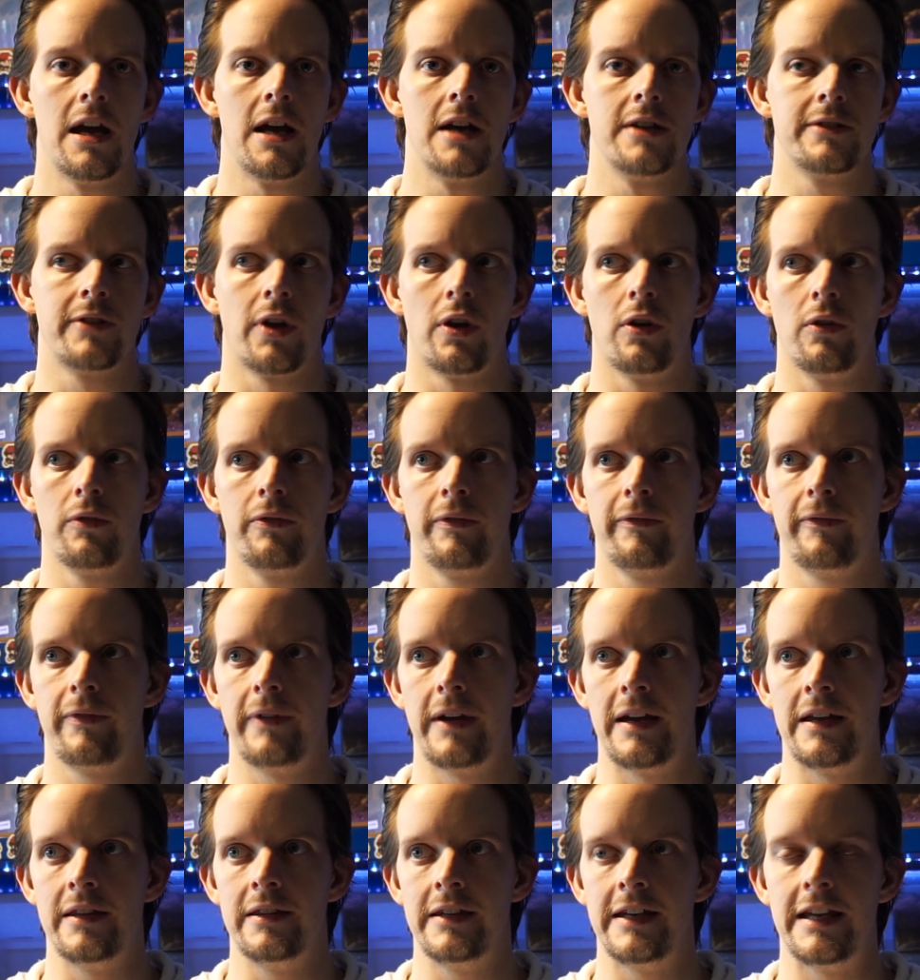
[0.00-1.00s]
So
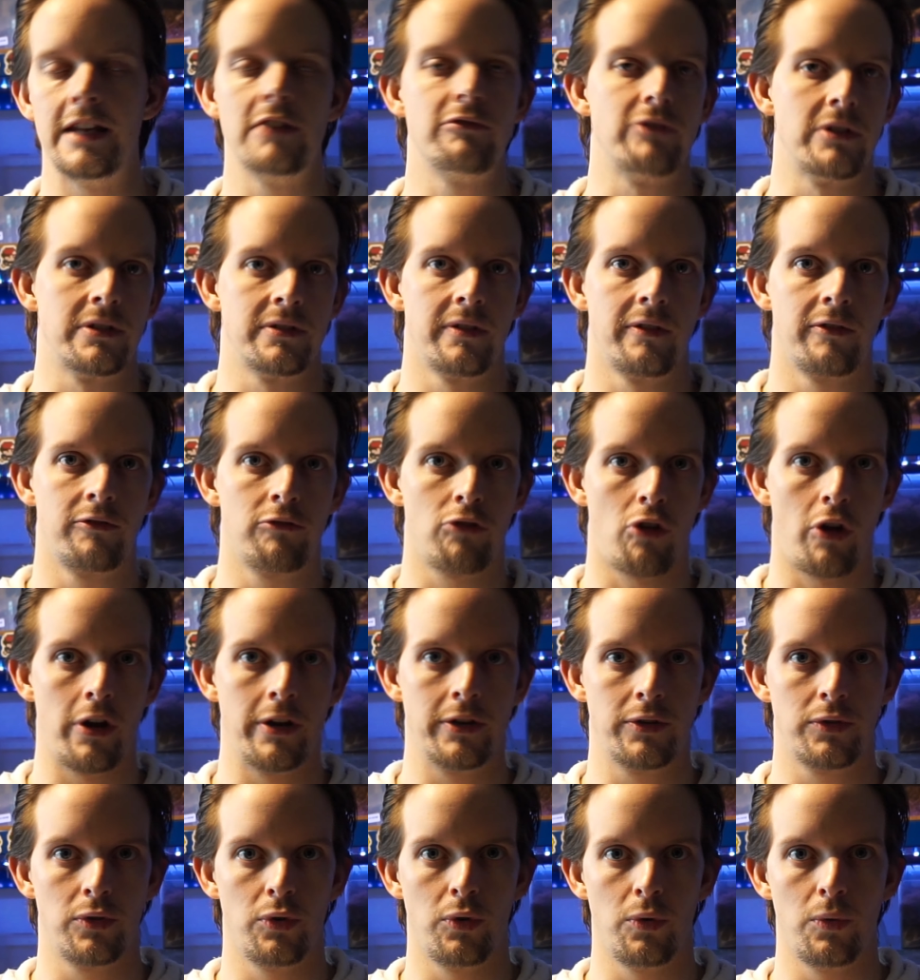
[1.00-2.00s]
in the interest of trying
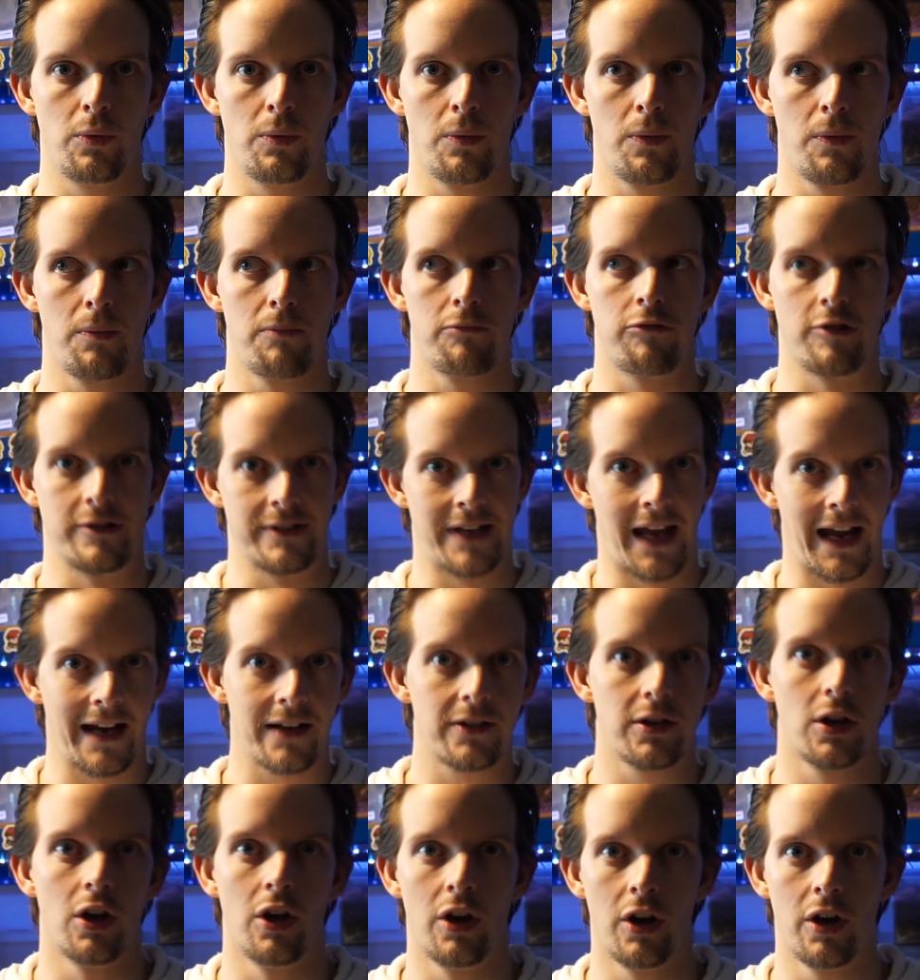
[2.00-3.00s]
to
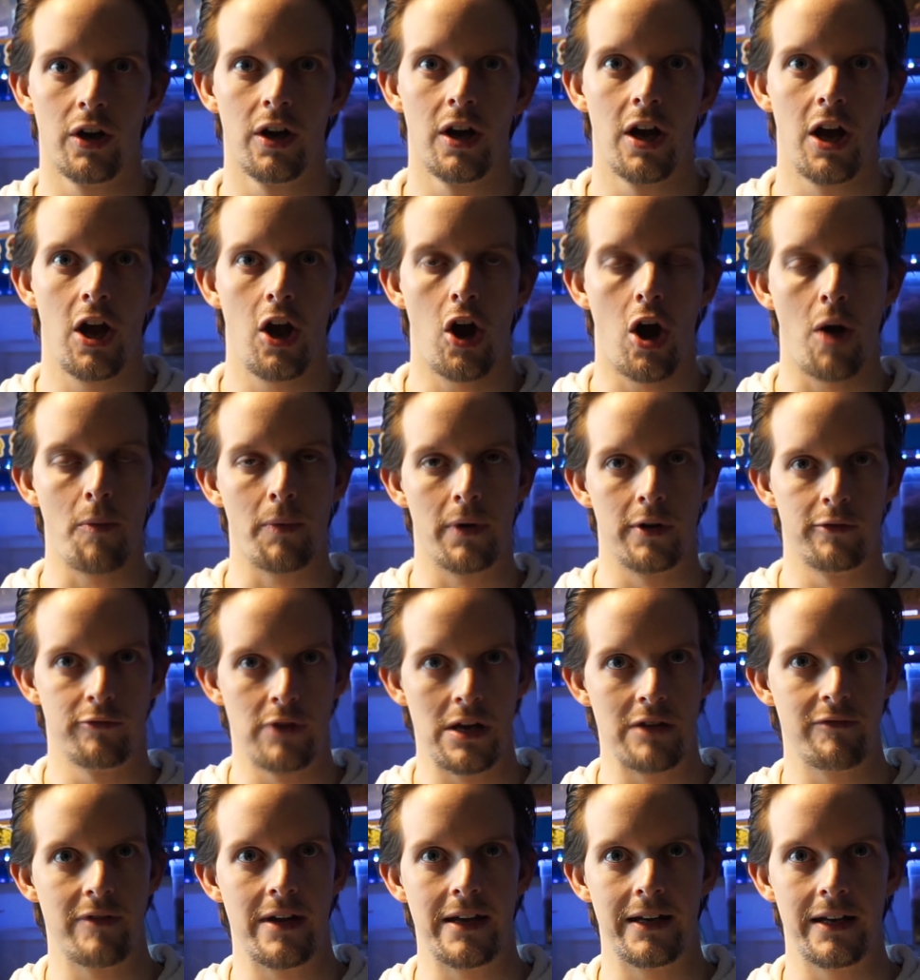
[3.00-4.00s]
protect her, I'm going to
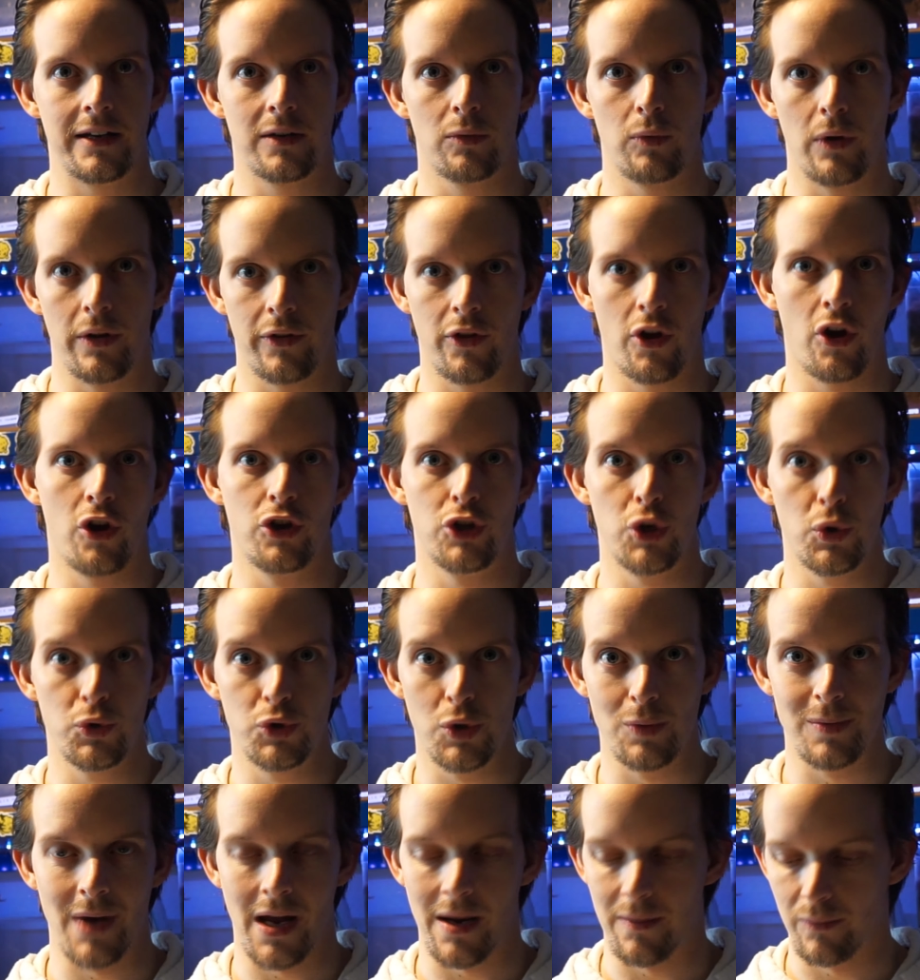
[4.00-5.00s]
reread it with her
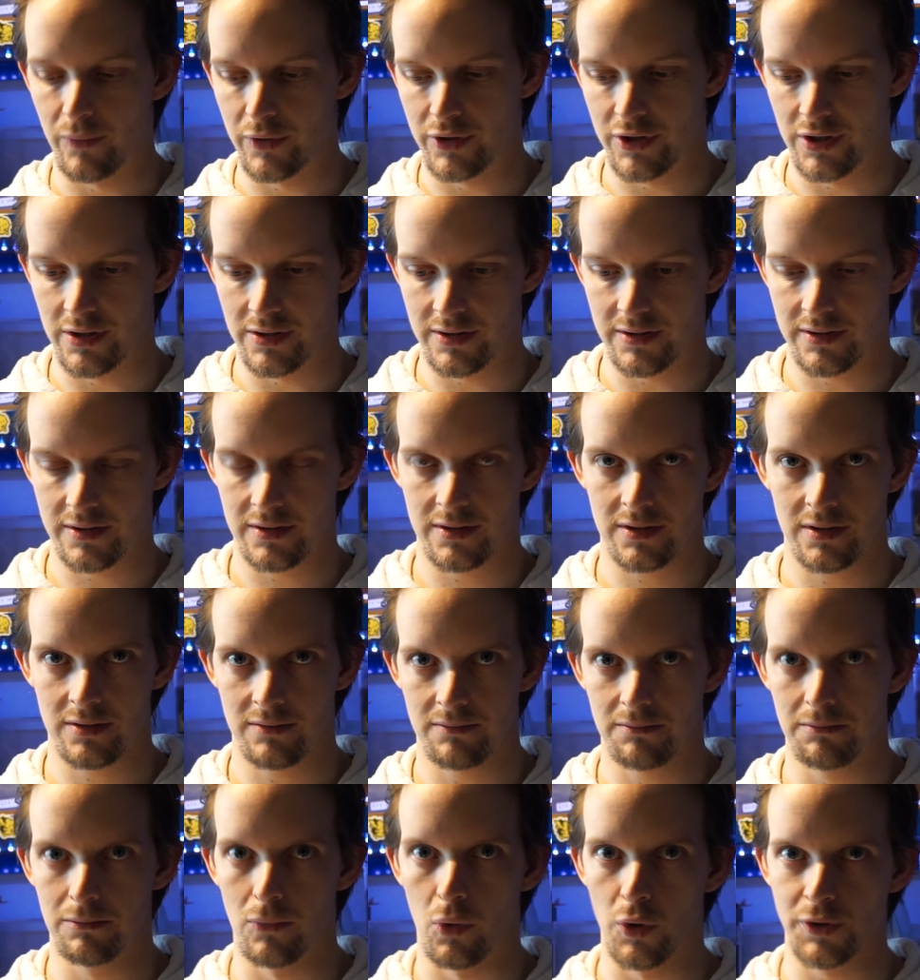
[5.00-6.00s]
YouTube name, which is
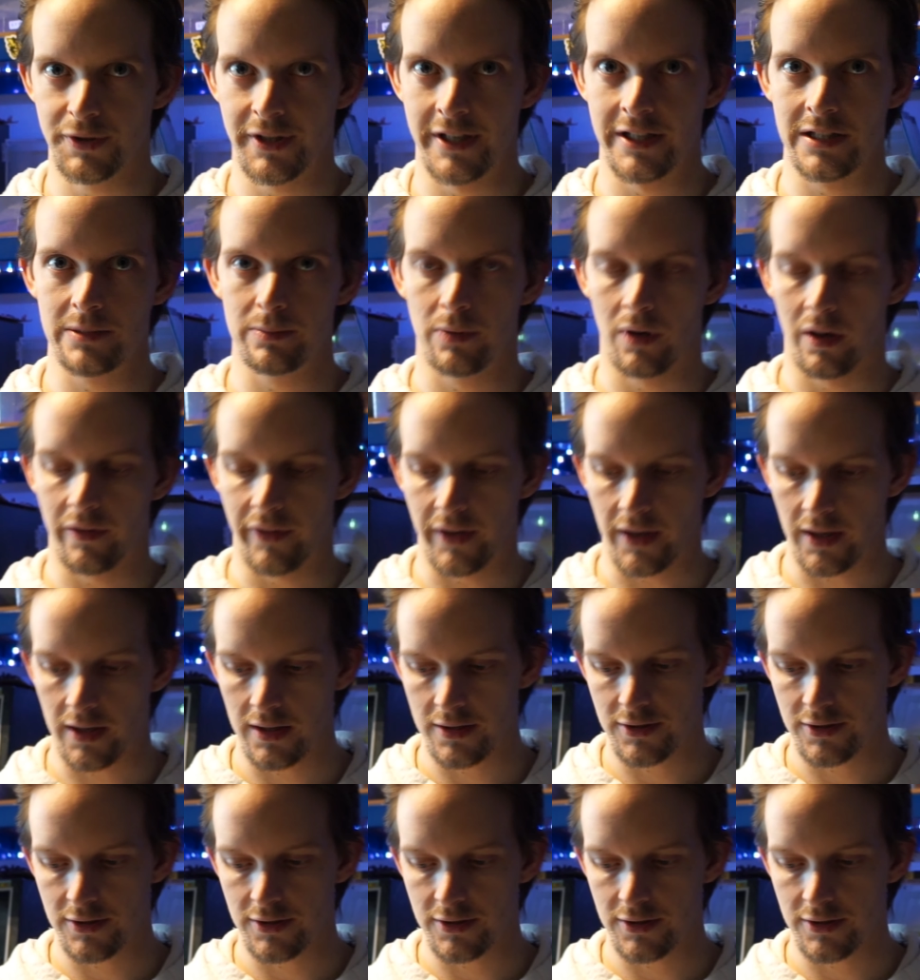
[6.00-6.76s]
more sensible, I think.